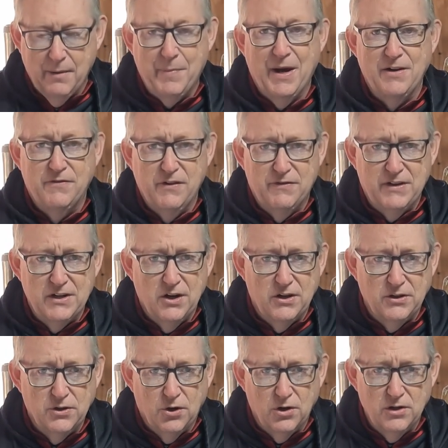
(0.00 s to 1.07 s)
and I paid
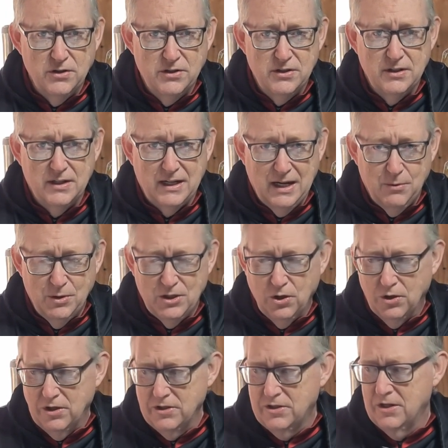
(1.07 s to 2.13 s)
$59 Kiwi
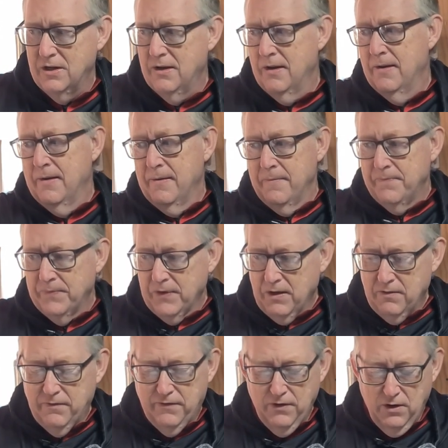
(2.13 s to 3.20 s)
dollars
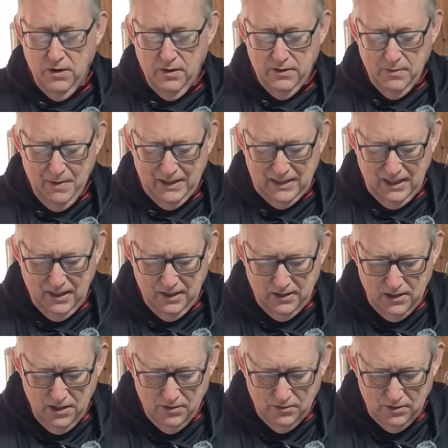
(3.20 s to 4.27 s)
for the metal
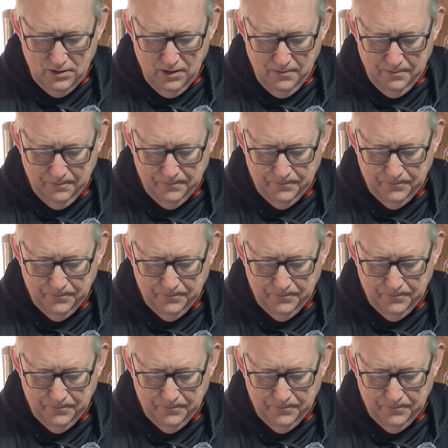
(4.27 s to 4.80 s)
I used.